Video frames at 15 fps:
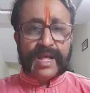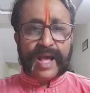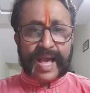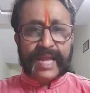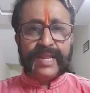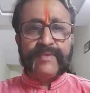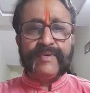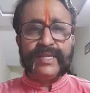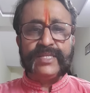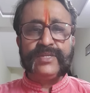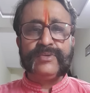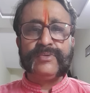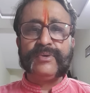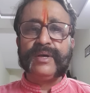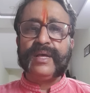I request
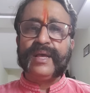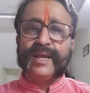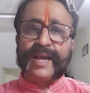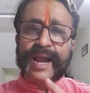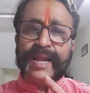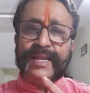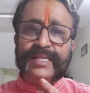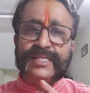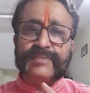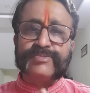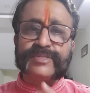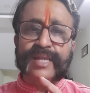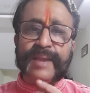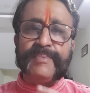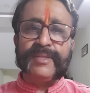you kindly
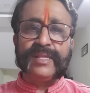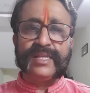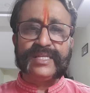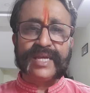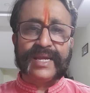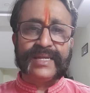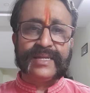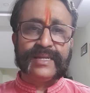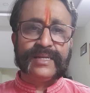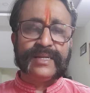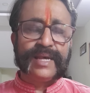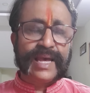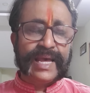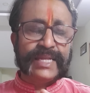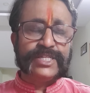subscribe to the channel
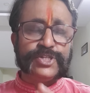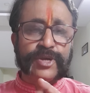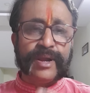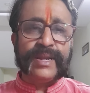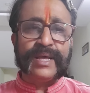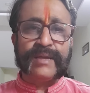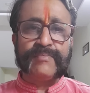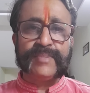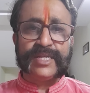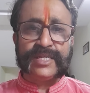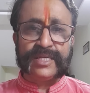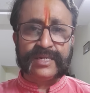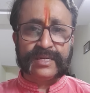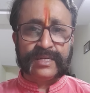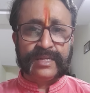and join our
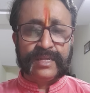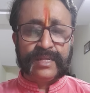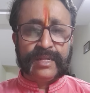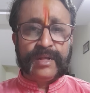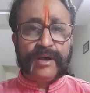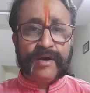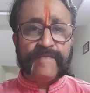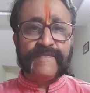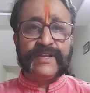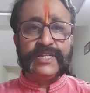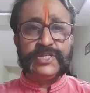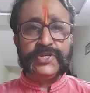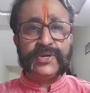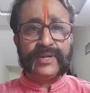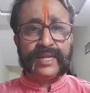mission of
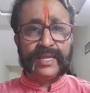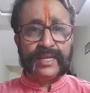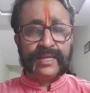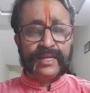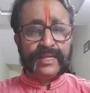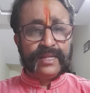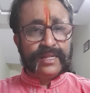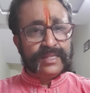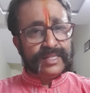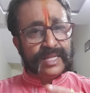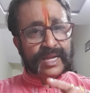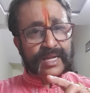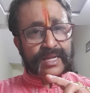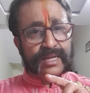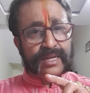ensuring
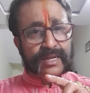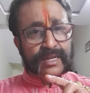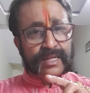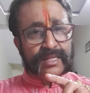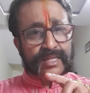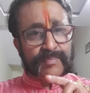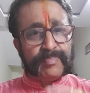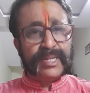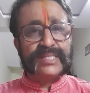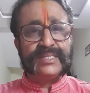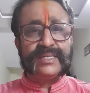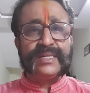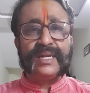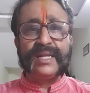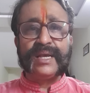that the
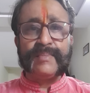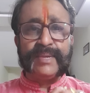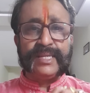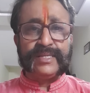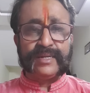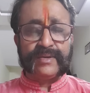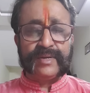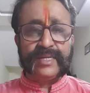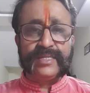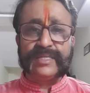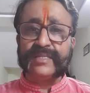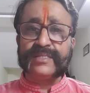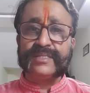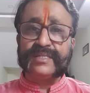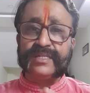present and coming
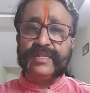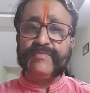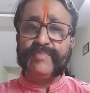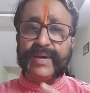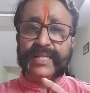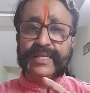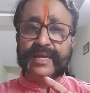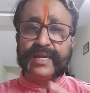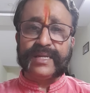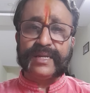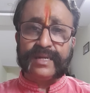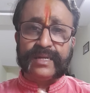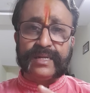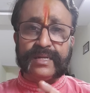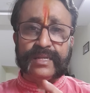generations live by the
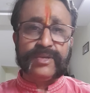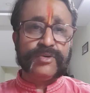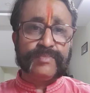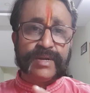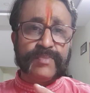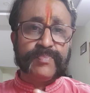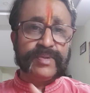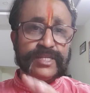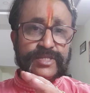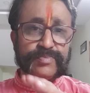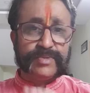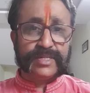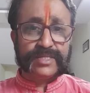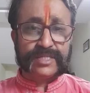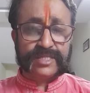eternal human
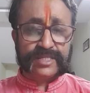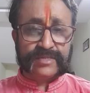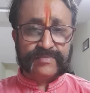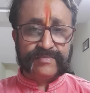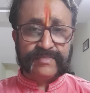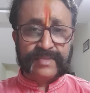principles.